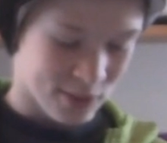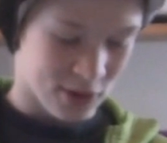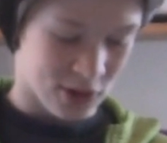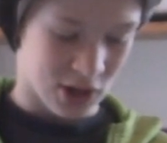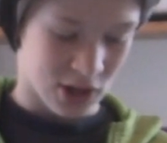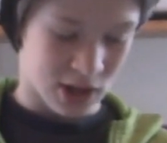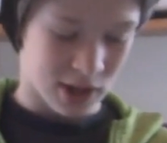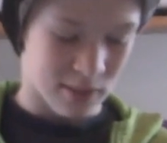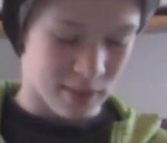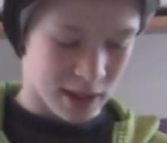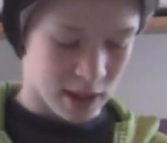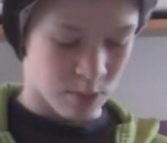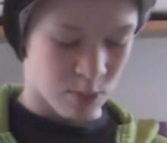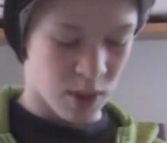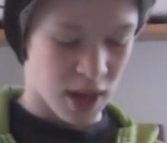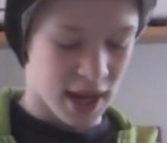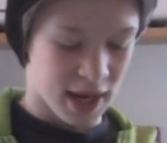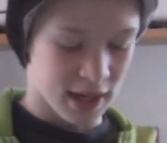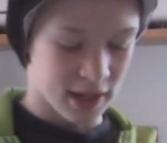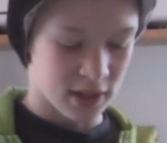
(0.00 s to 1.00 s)
and we were going to make
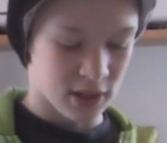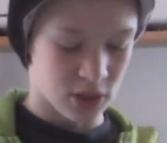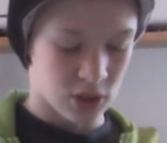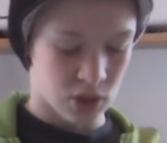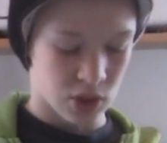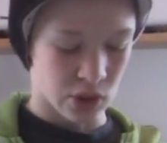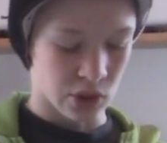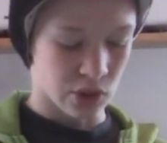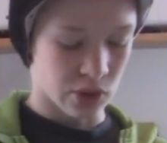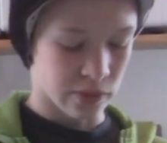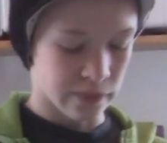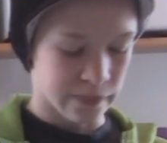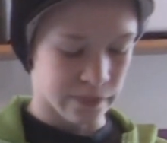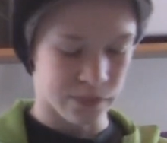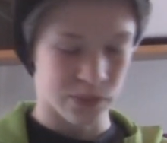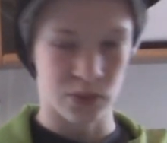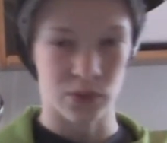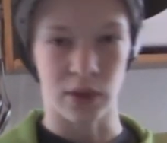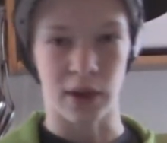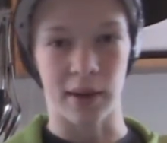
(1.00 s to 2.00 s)
Bannock. So
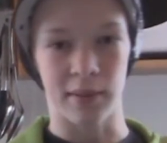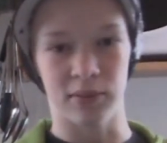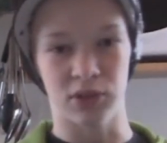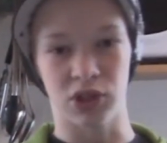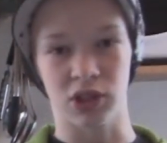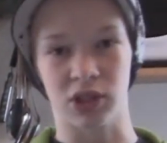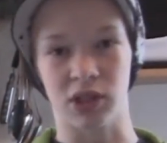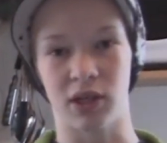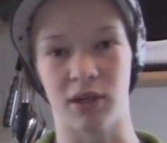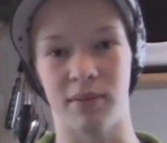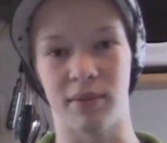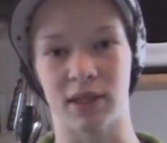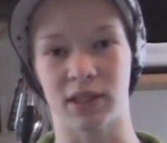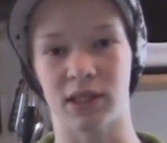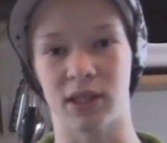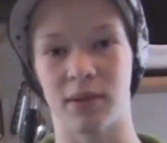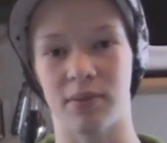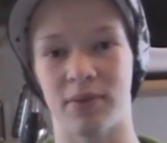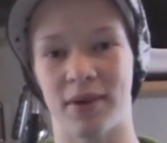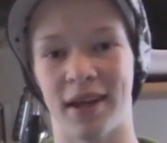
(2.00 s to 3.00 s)
I'm just going to
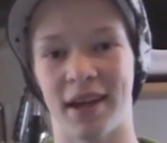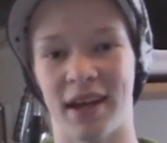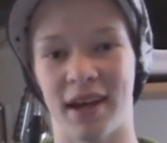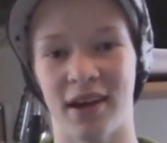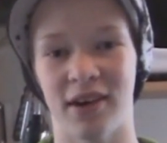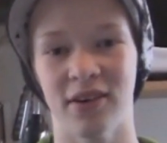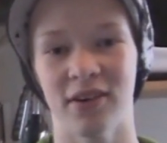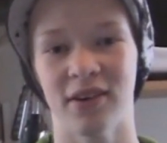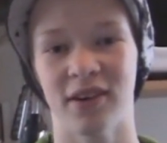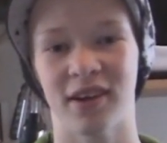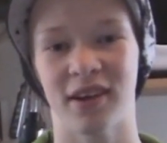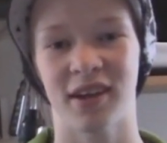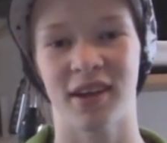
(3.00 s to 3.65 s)
mix it up right now.